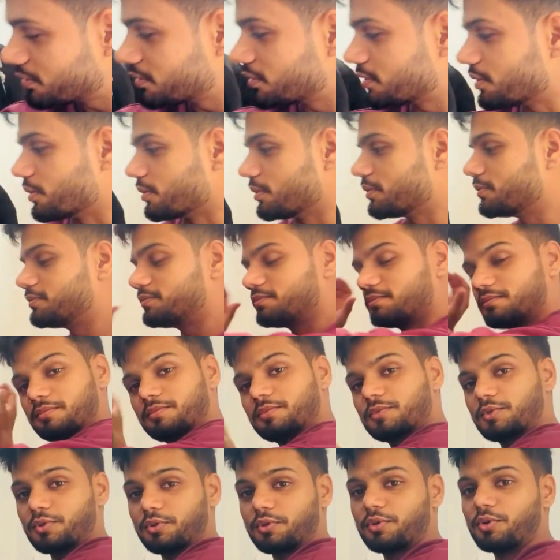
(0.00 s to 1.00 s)
No.
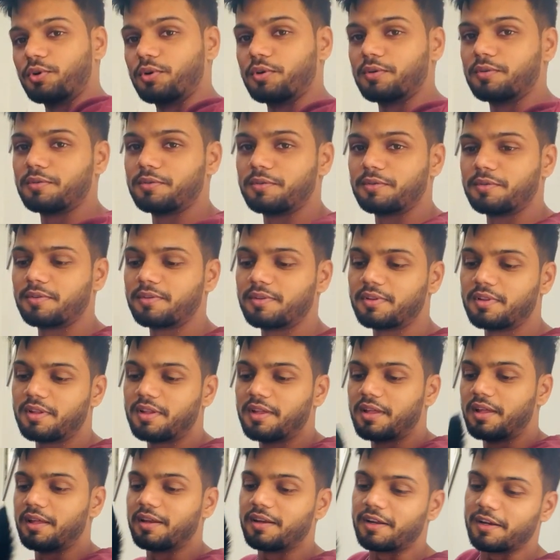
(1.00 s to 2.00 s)
So go.
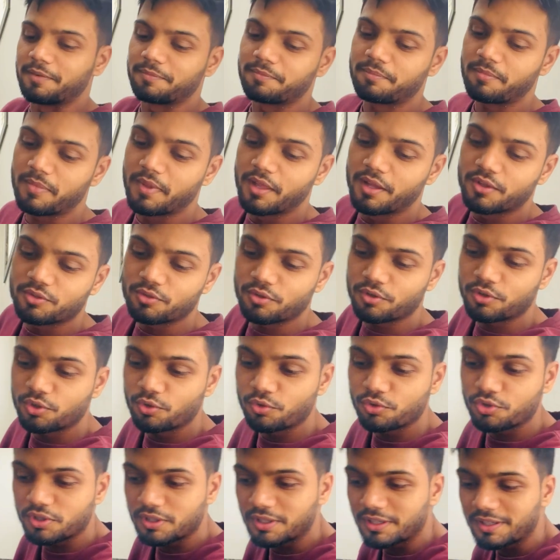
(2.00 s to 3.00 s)
Right. So
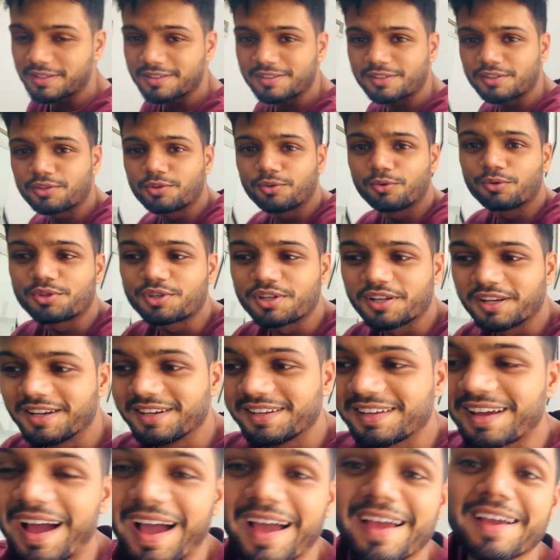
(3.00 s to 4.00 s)
usually
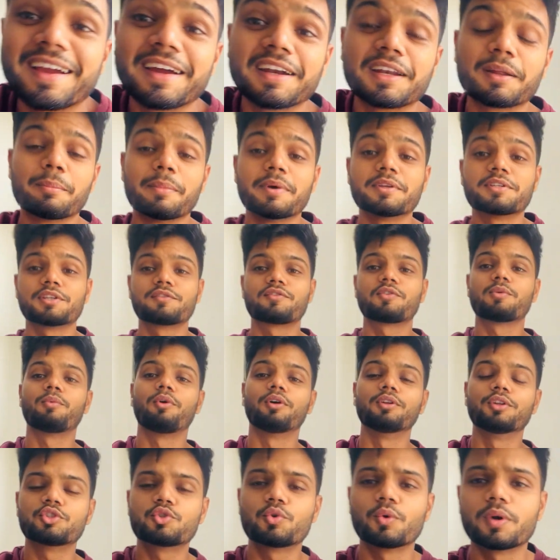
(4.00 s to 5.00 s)
I get a message from
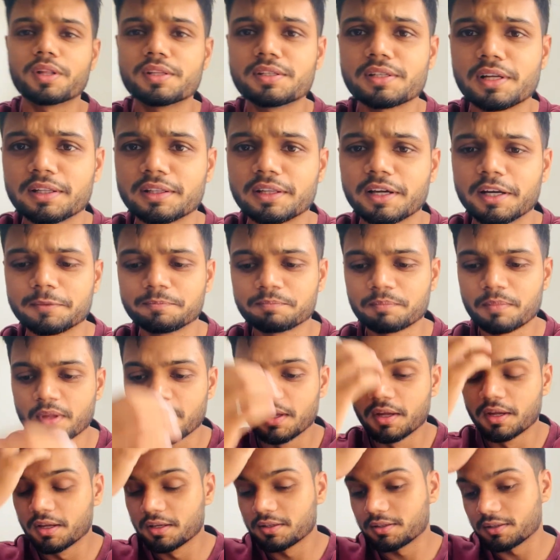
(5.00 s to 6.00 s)
all the students saying that,
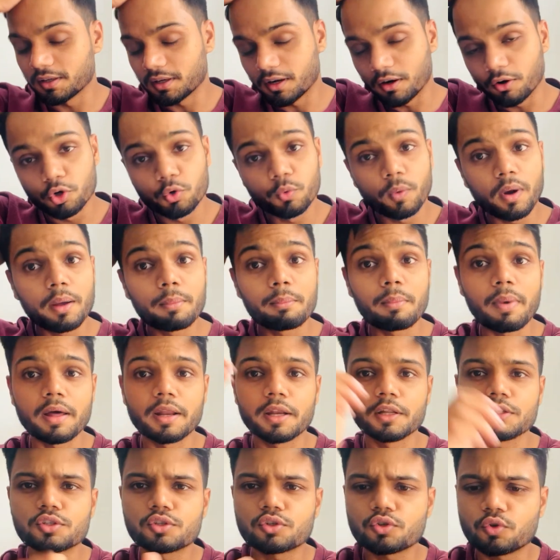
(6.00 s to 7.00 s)
sir, how do I
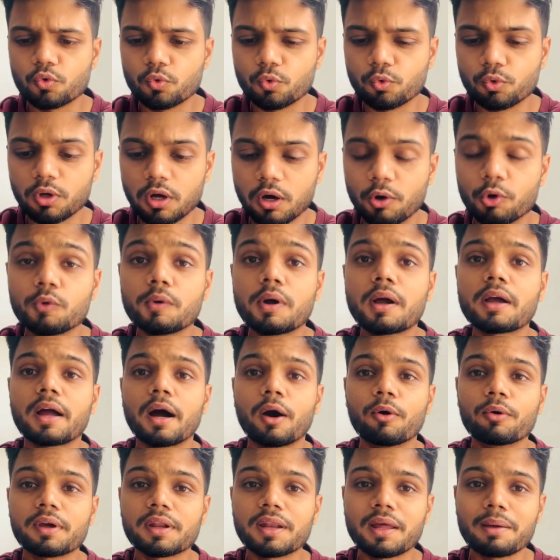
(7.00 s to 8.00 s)
manage school,
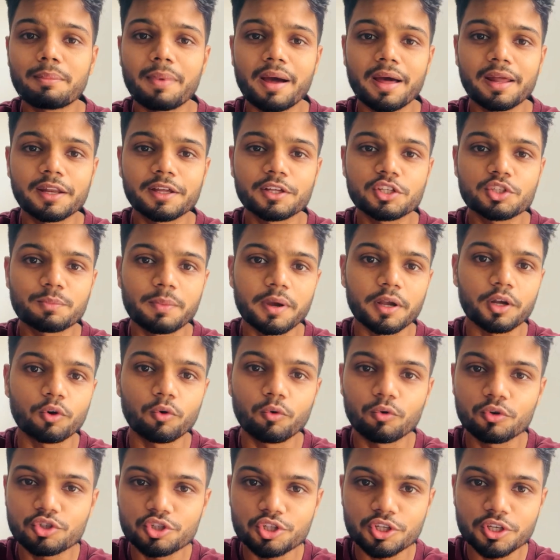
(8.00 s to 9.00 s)
how can I manage my
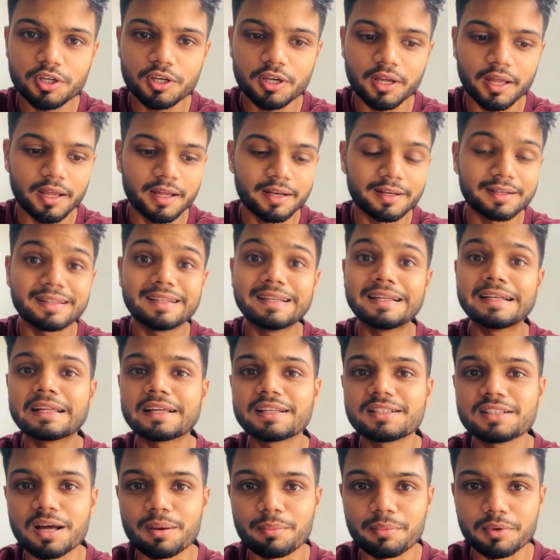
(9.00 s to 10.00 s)
coaching and NEET
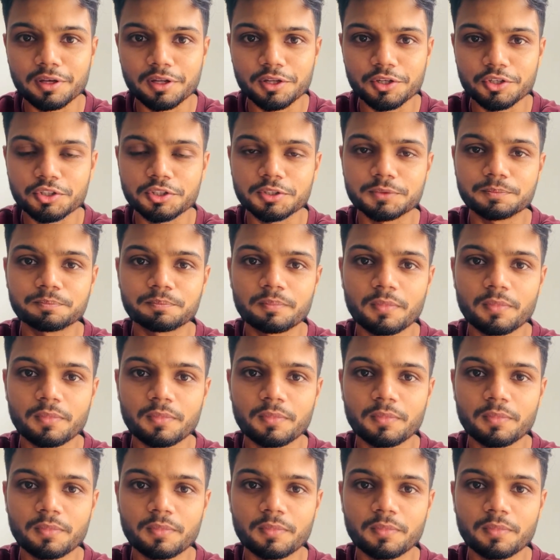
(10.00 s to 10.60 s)
examination.